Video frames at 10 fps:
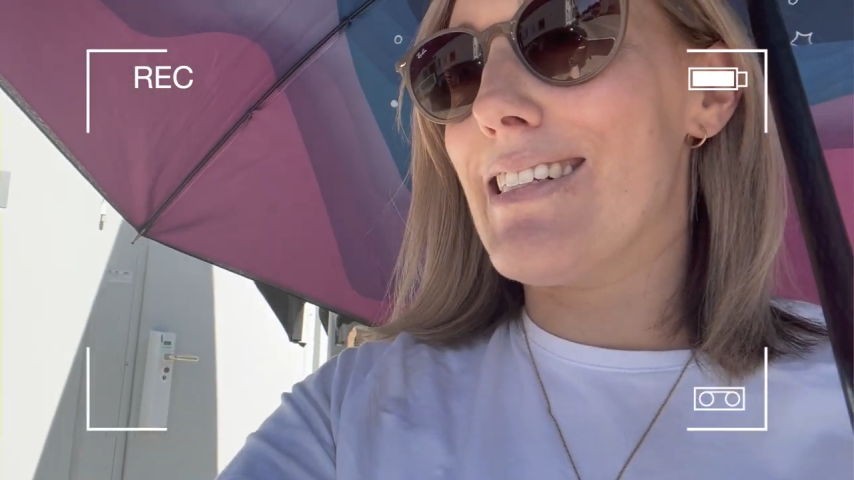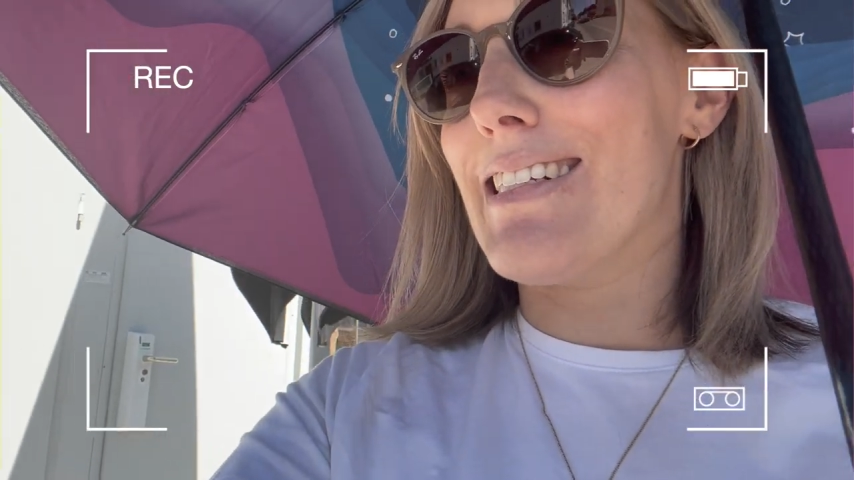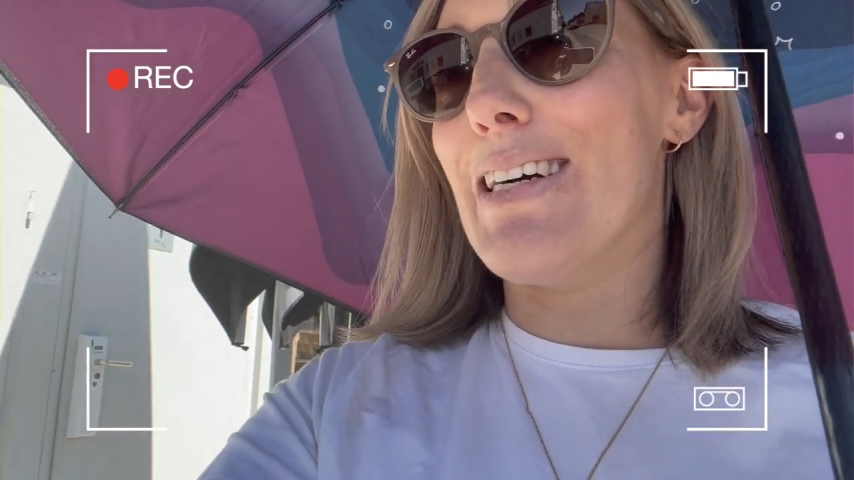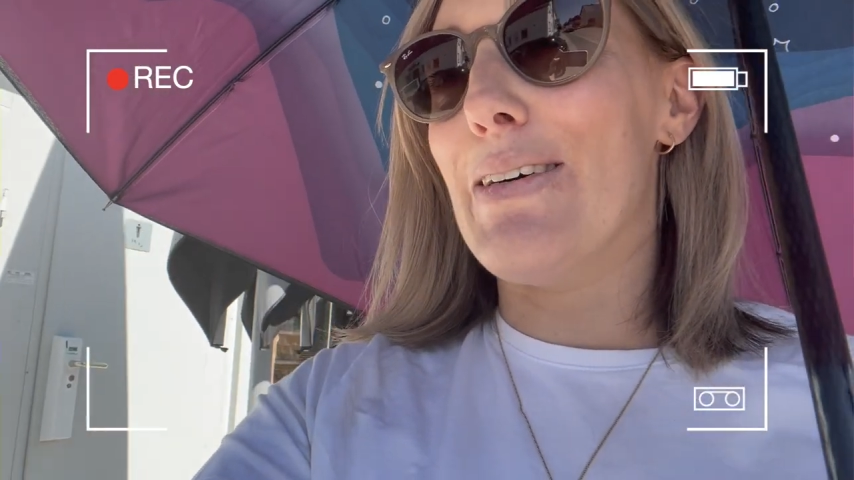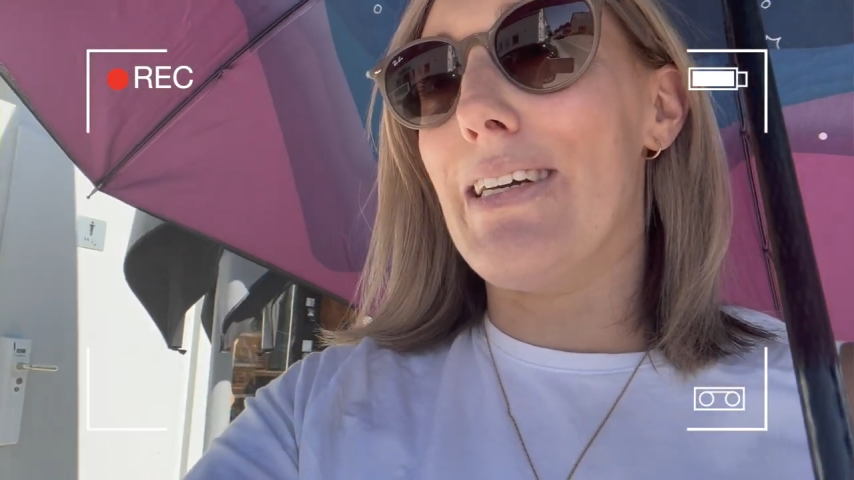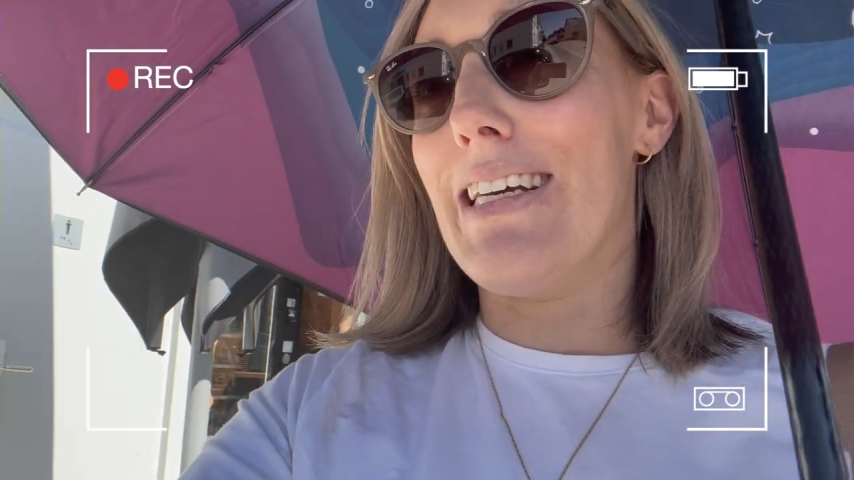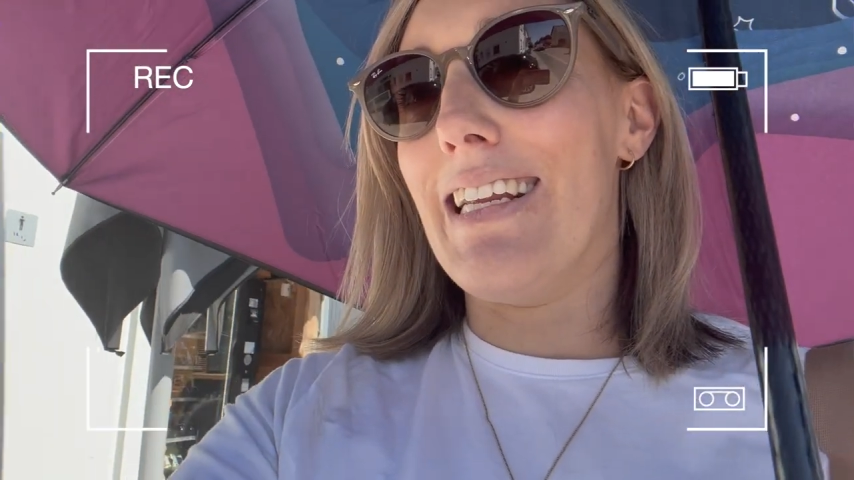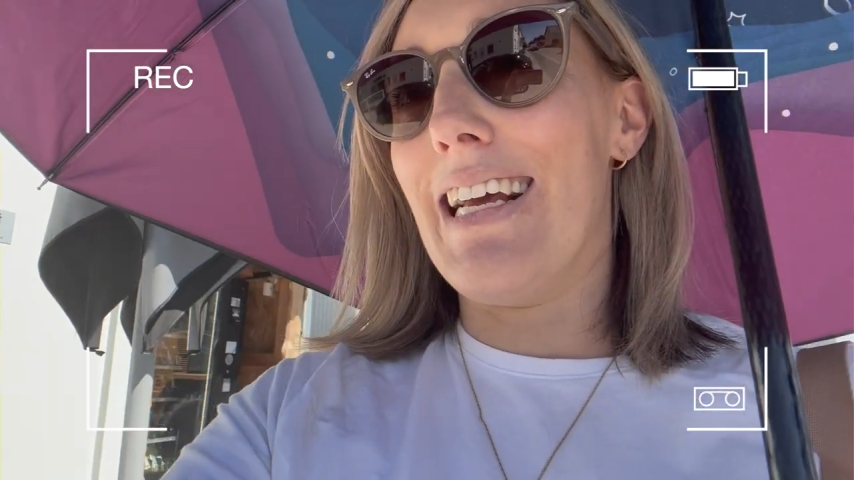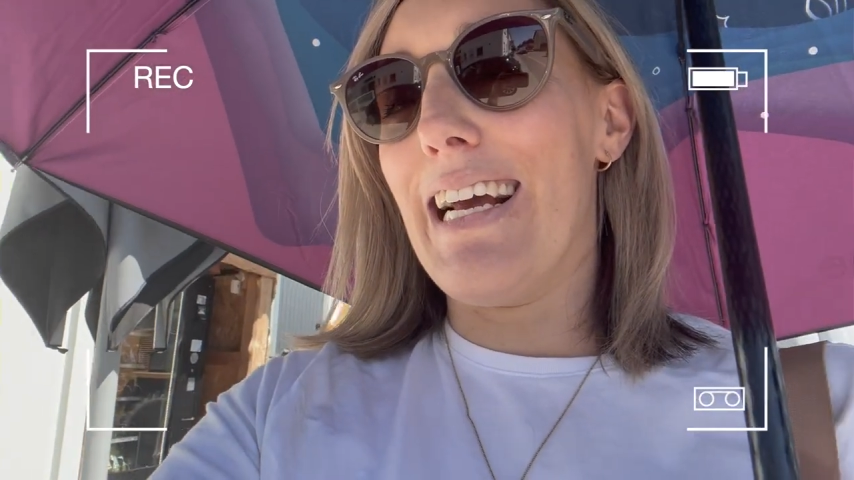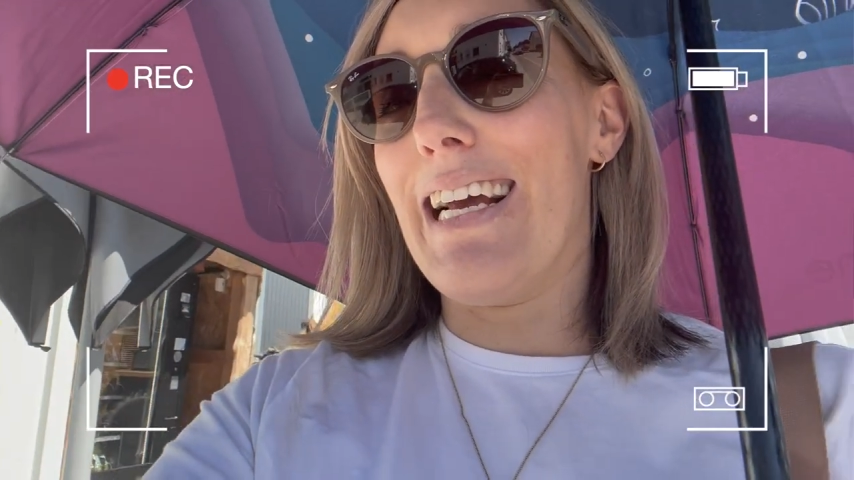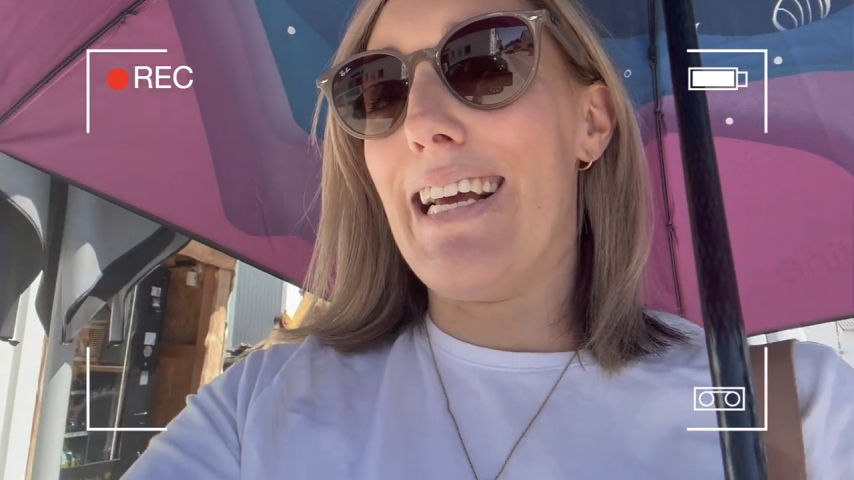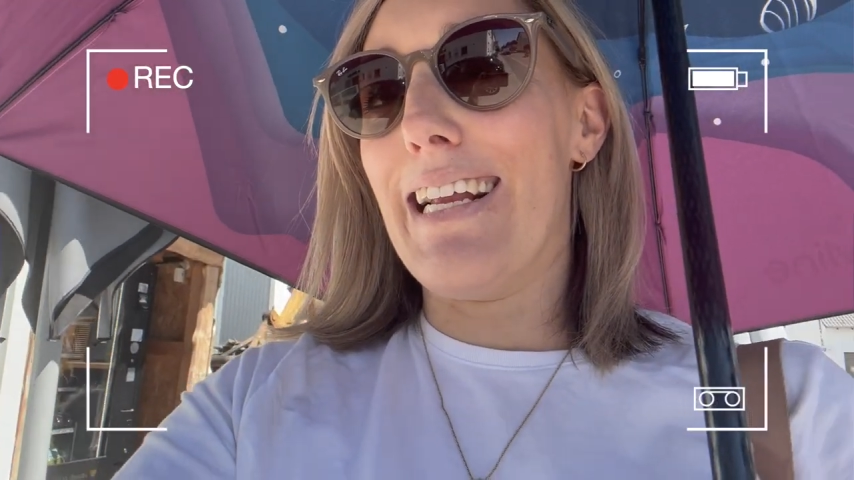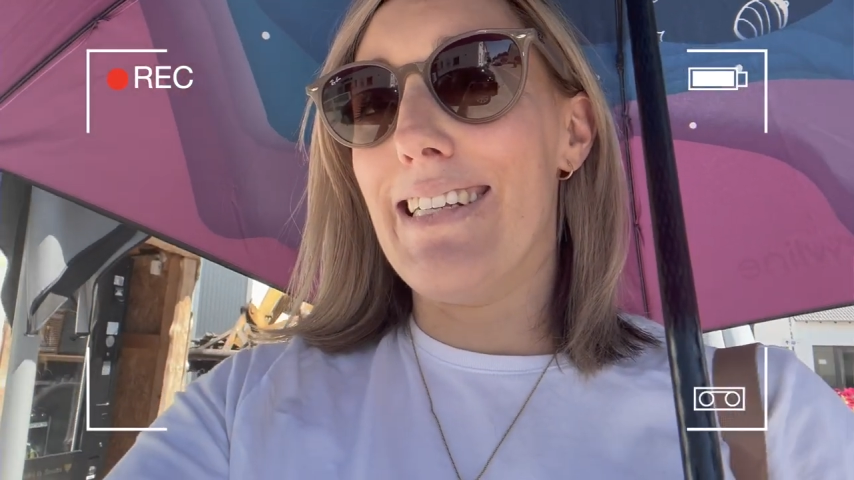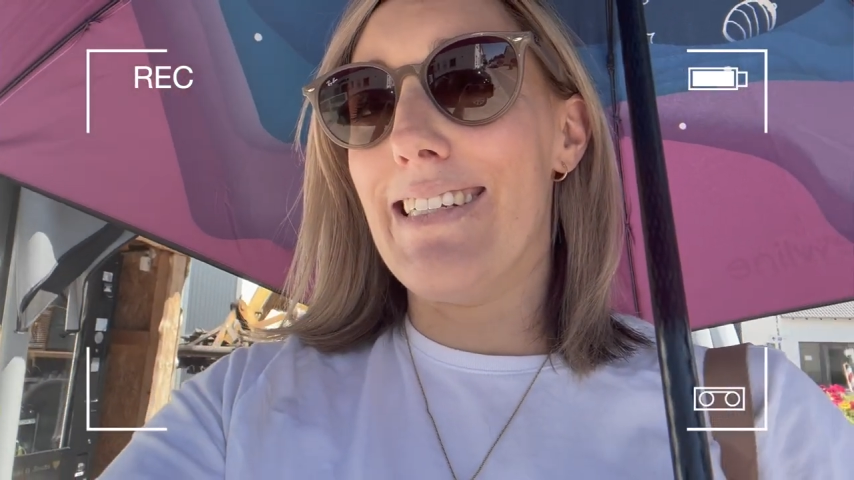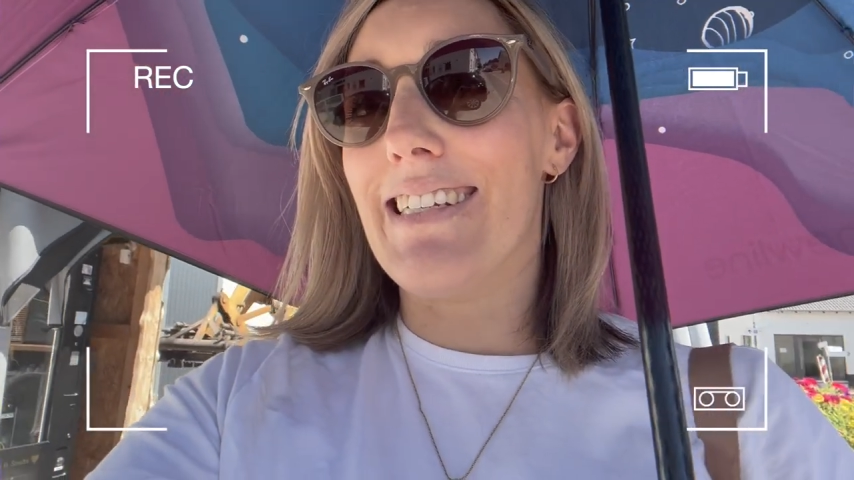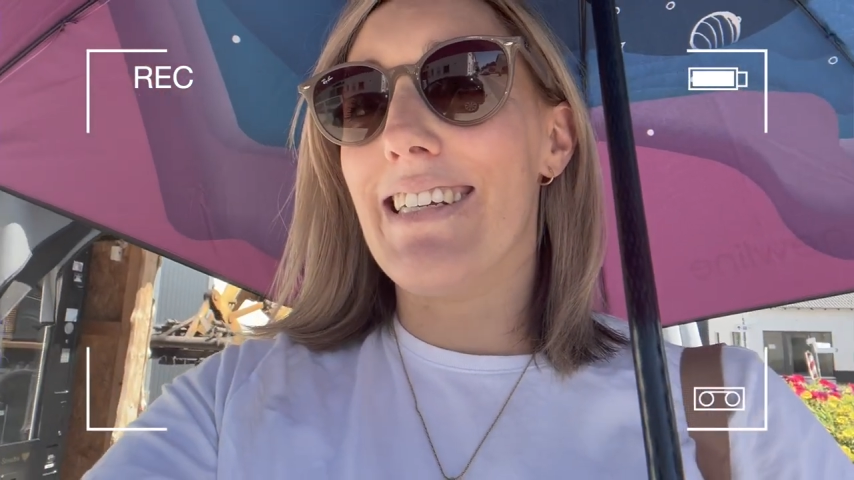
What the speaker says: to go in, and